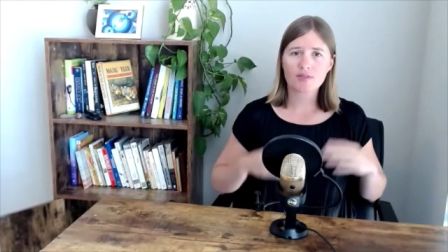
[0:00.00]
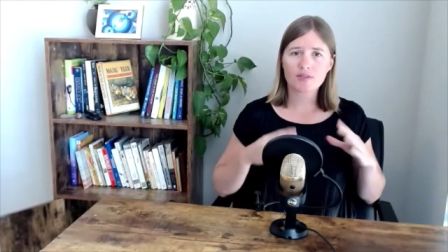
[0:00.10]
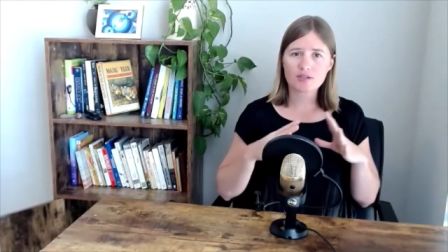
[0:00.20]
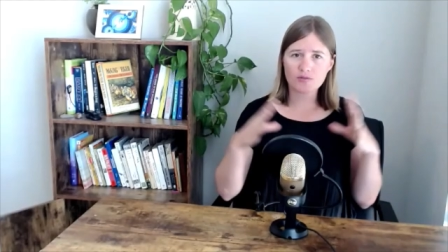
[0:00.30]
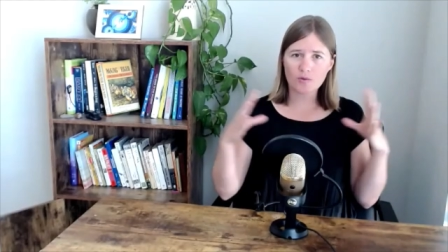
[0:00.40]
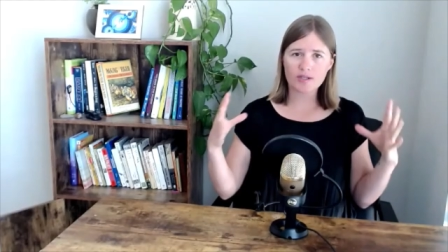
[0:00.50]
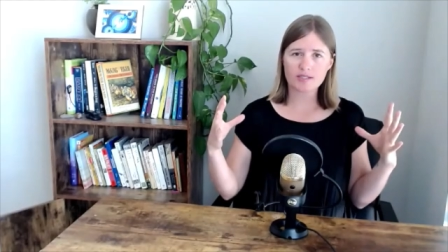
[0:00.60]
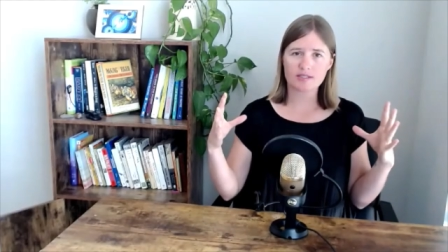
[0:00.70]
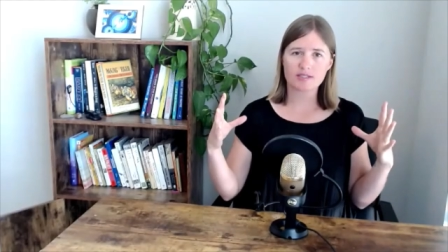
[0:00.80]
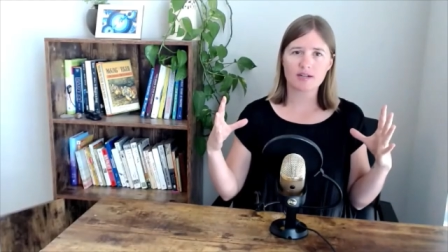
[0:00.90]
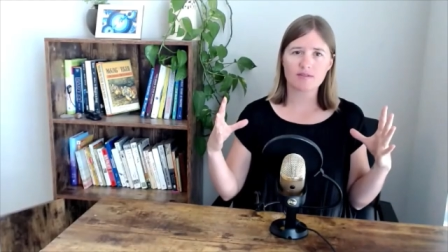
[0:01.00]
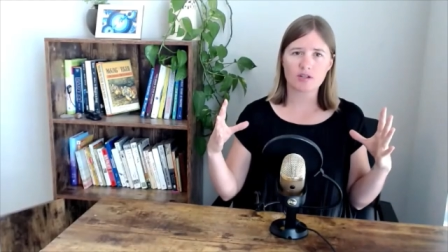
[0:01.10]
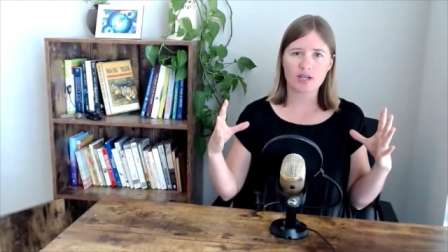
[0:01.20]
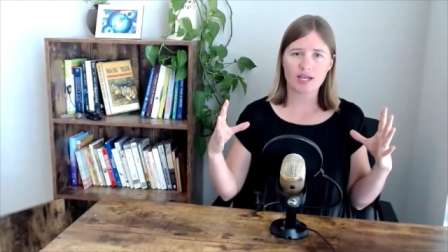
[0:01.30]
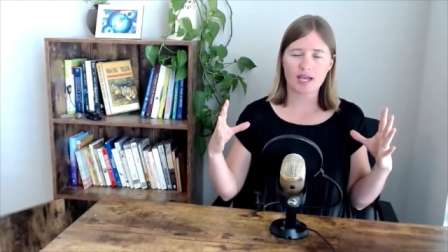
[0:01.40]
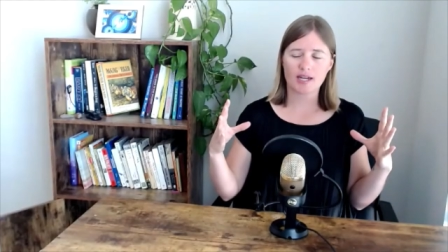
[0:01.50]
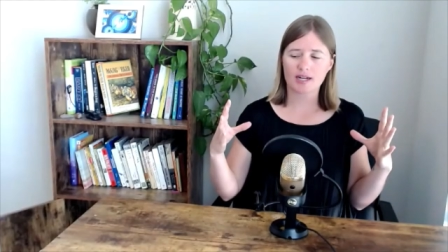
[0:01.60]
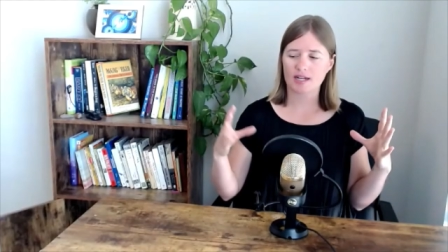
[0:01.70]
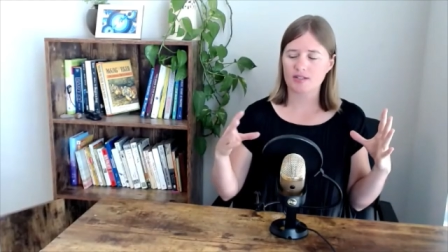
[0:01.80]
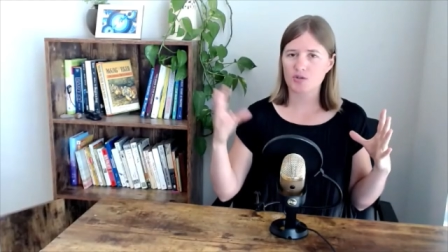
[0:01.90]
The divorce, instead of looking at
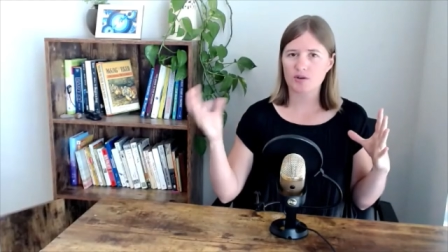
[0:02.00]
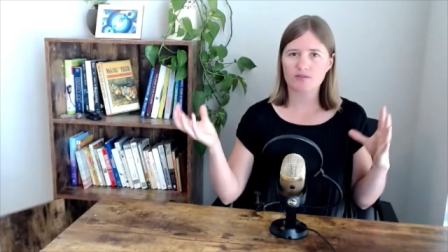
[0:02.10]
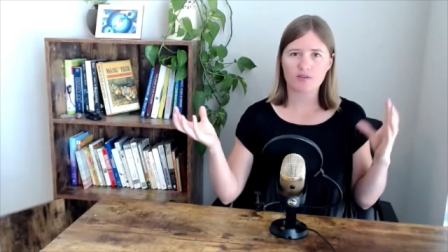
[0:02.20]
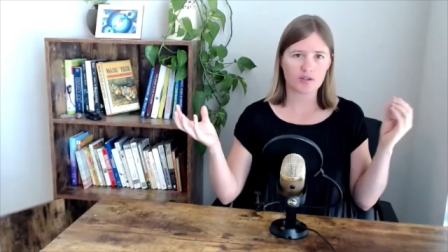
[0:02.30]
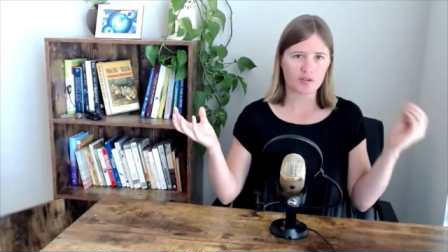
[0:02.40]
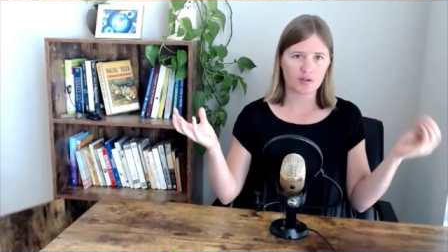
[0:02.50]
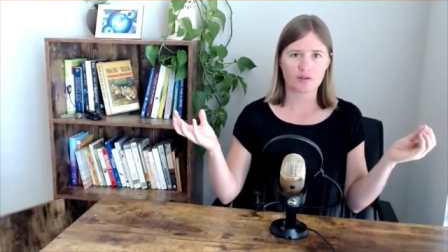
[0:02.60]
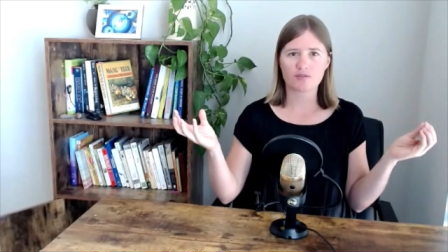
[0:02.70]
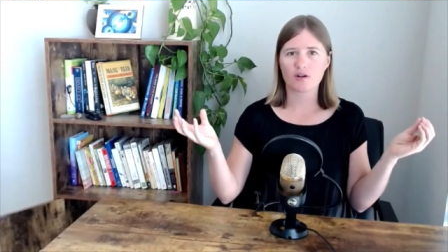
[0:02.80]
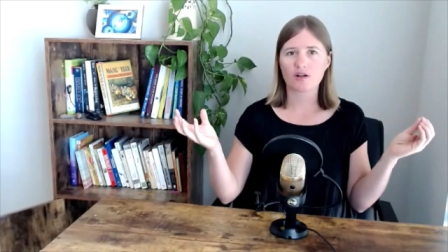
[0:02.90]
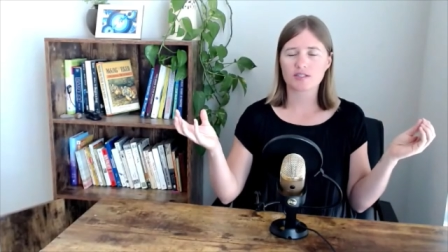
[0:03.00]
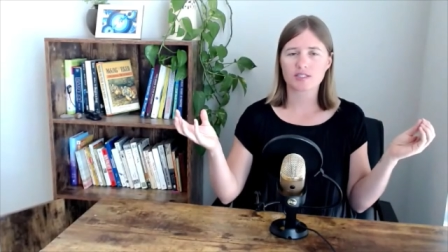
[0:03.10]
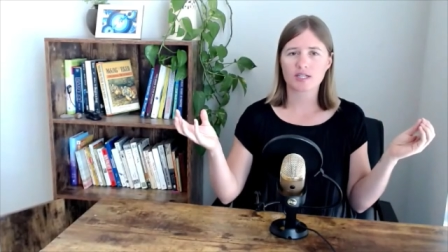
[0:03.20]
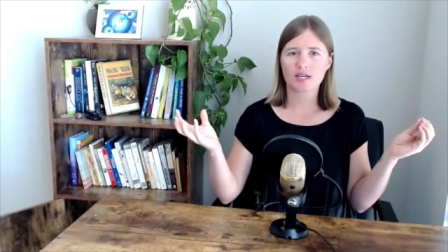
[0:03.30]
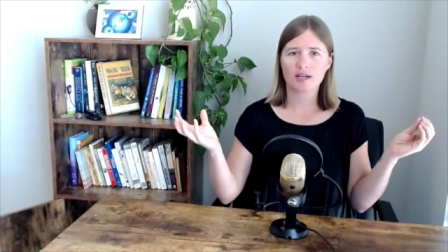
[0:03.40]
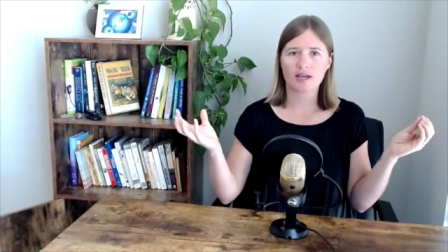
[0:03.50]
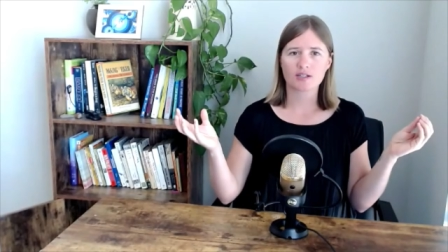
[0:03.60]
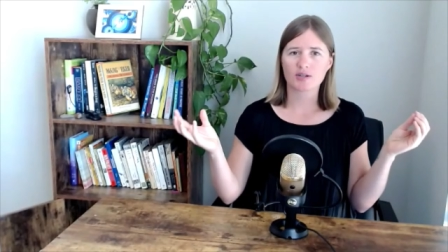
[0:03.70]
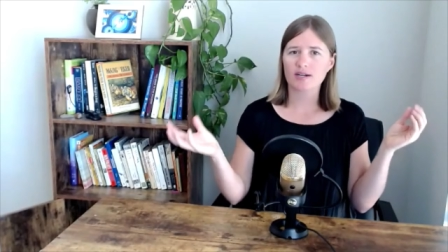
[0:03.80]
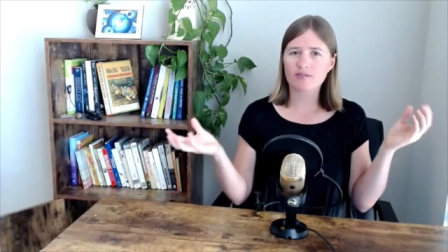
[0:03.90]
it as your fault and her fault and
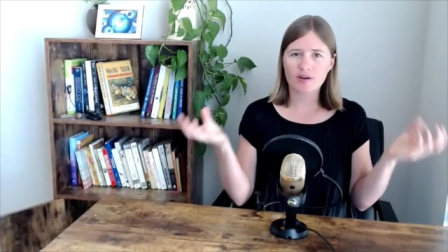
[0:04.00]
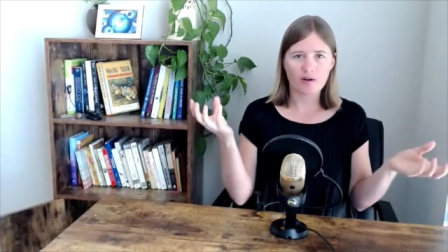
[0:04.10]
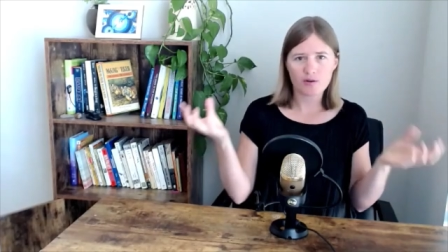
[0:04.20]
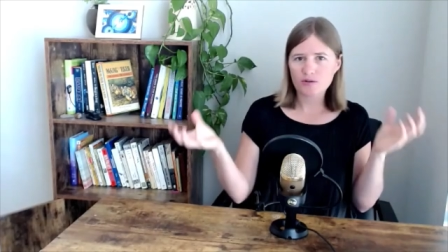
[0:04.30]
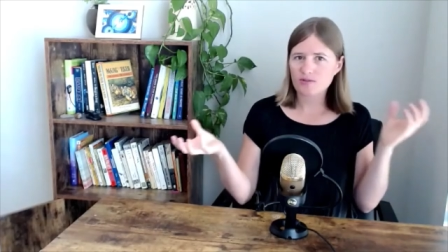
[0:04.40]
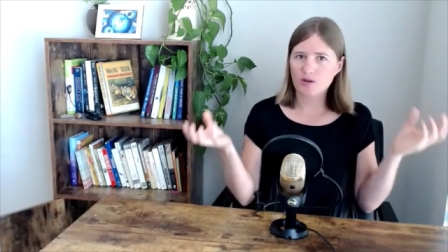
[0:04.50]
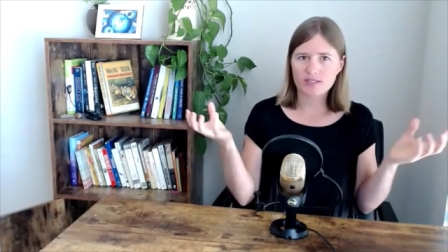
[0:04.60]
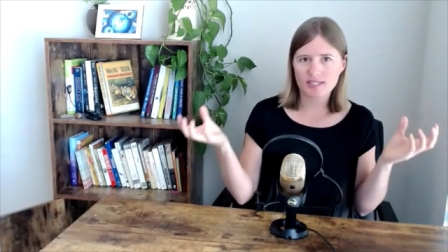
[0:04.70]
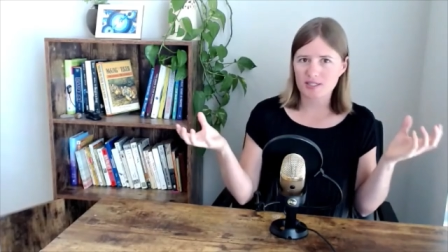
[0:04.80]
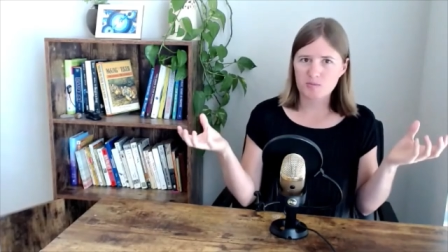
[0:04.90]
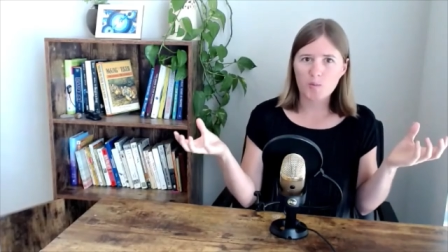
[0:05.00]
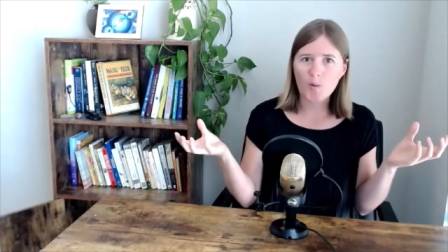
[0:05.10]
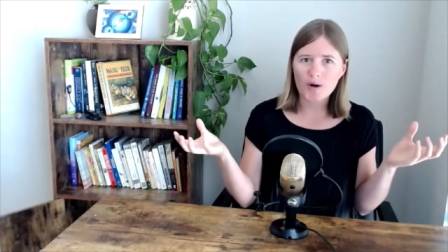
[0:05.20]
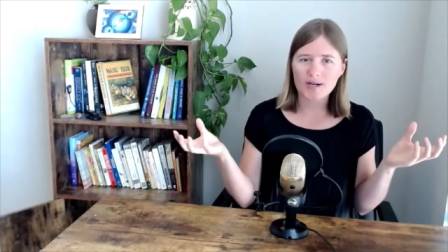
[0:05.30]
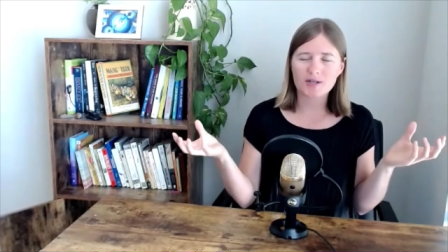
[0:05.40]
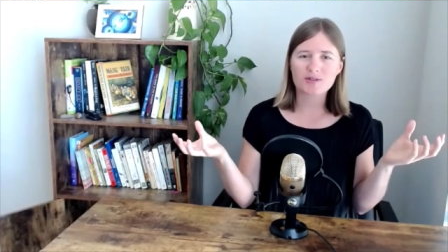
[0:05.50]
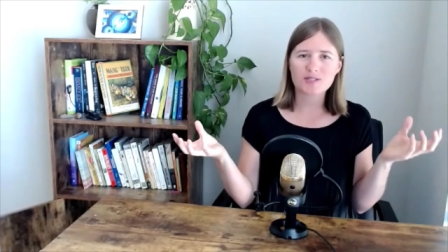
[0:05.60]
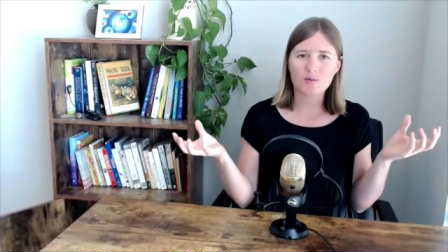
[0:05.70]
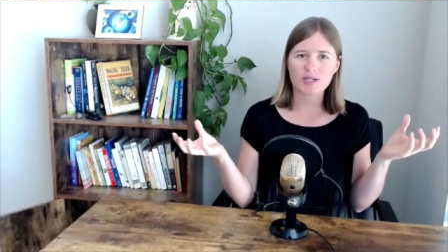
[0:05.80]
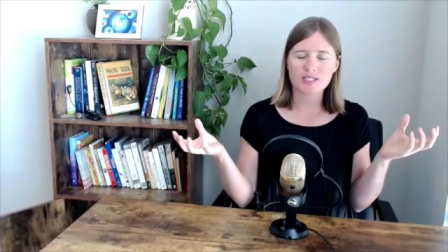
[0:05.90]
trying to figure out whose fault it is more and who's
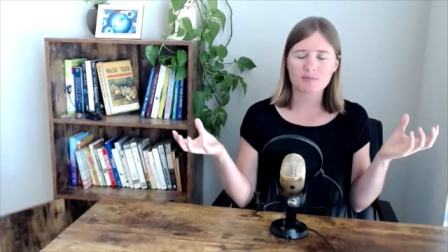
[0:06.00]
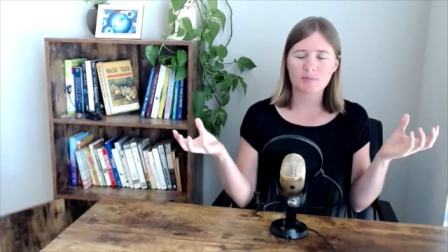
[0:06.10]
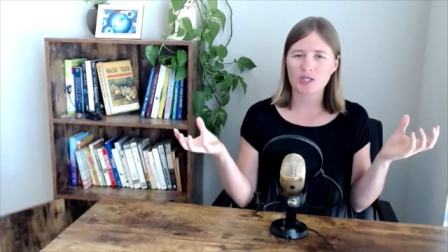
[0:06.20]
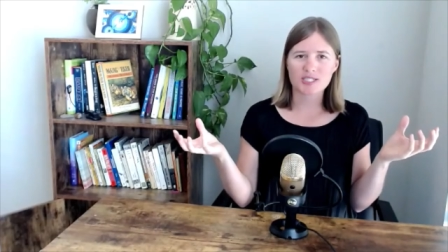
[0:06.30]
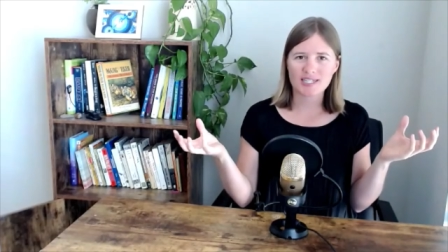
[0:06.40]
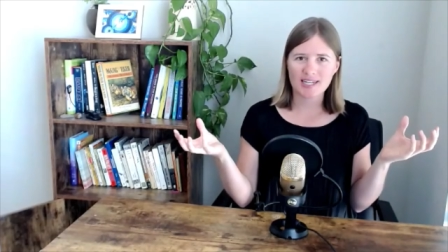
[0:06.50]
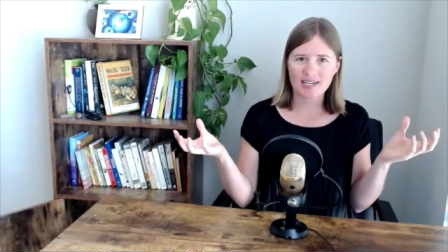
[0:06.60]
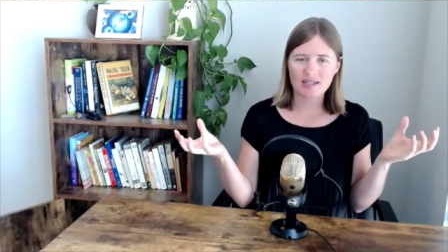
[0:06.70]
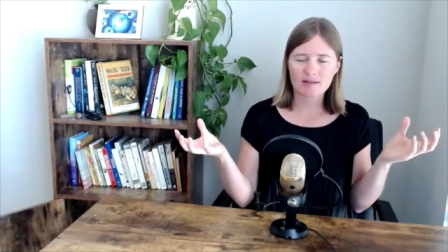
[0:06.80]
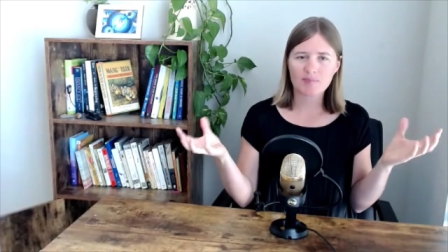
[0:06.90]
the worst person in it,